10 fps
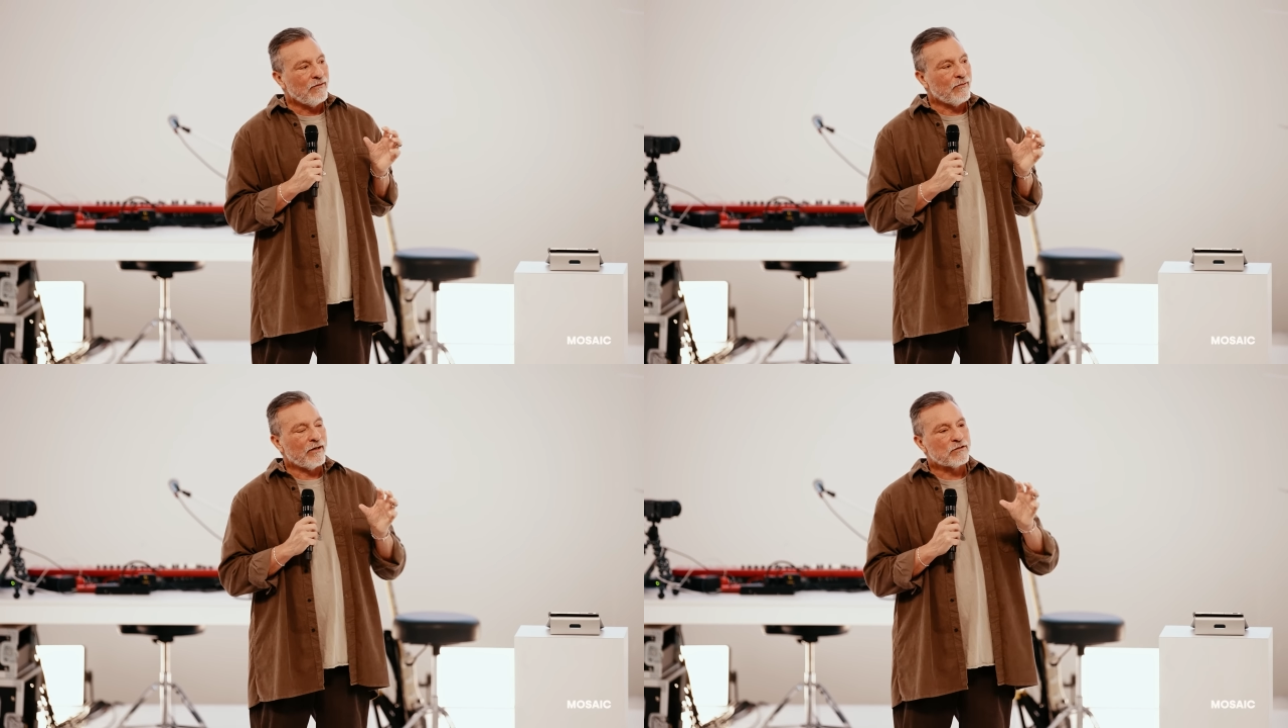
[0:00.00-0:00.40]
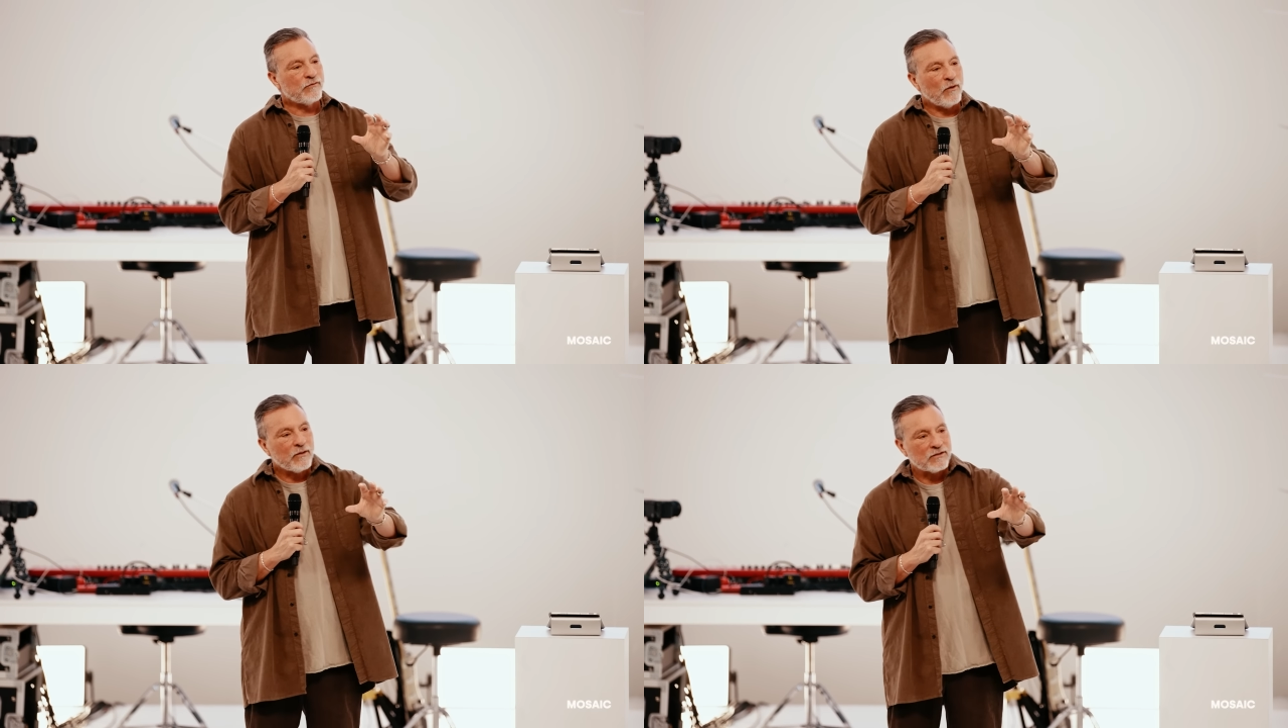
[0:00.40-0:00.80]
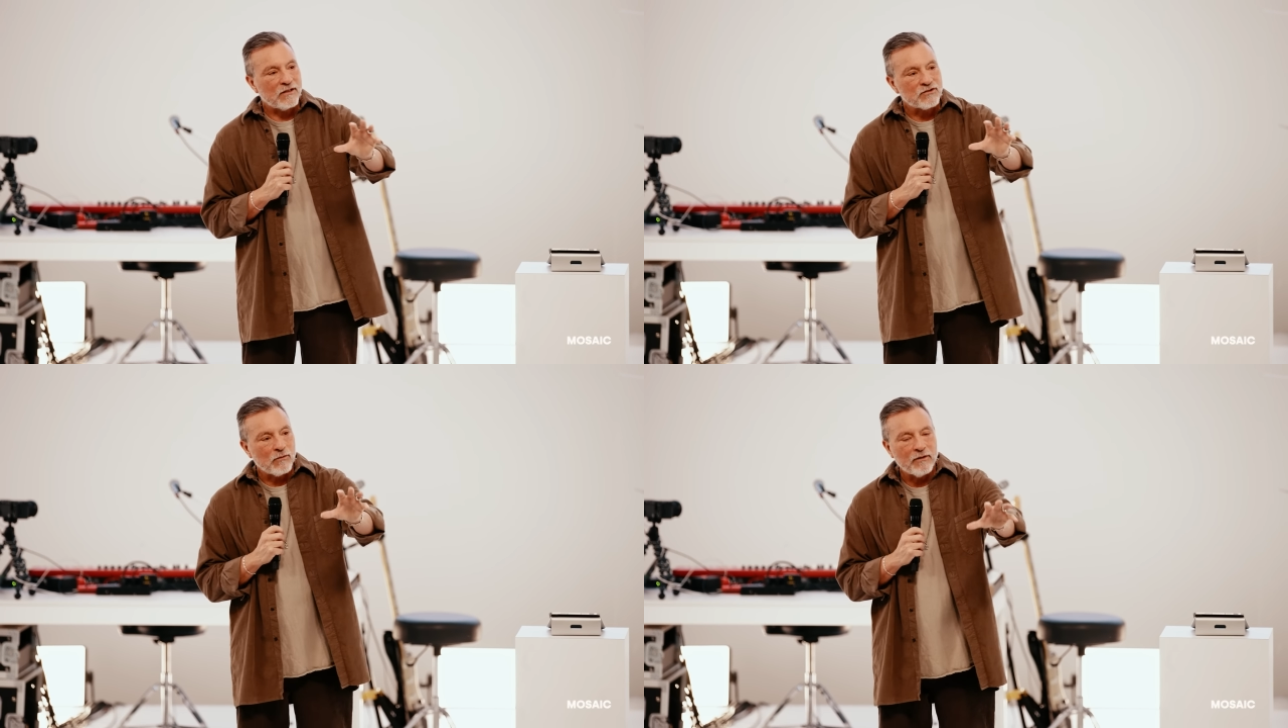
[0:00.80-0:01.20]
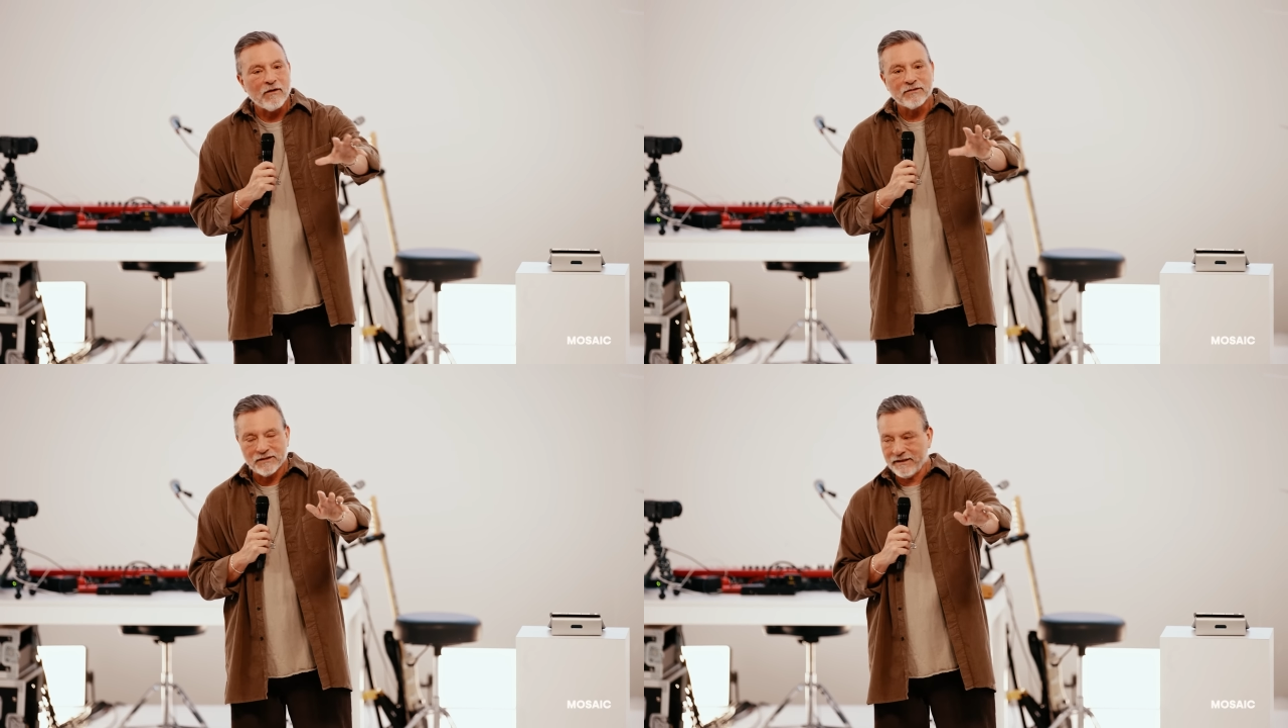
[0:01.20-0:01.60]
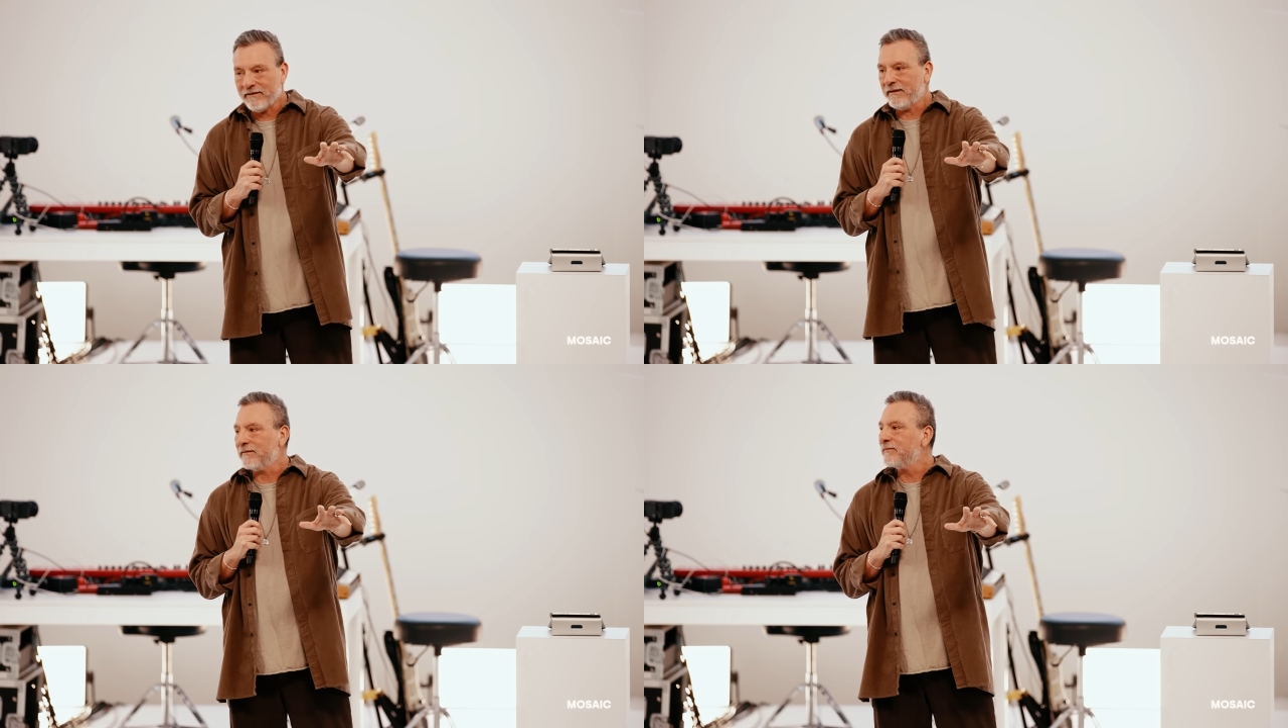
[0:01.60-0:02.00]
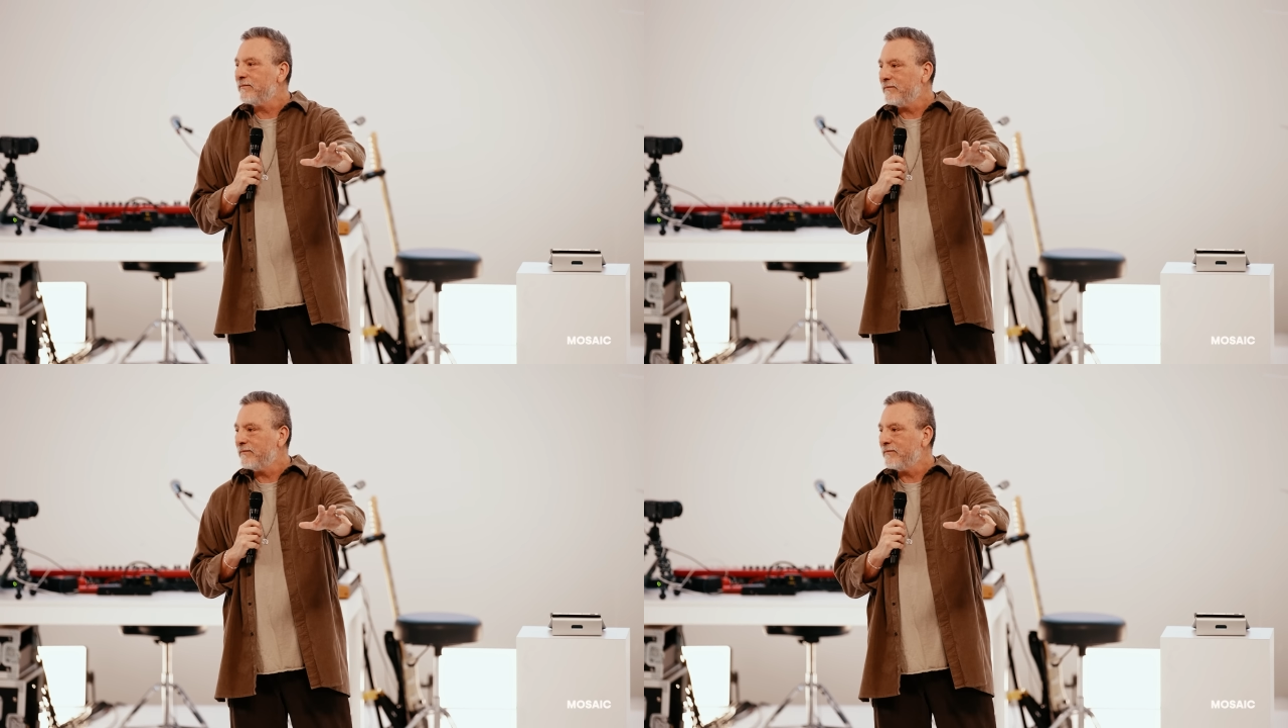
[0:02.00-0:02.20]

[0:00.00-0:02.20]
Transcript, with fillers: where it's focused on someone else's healing.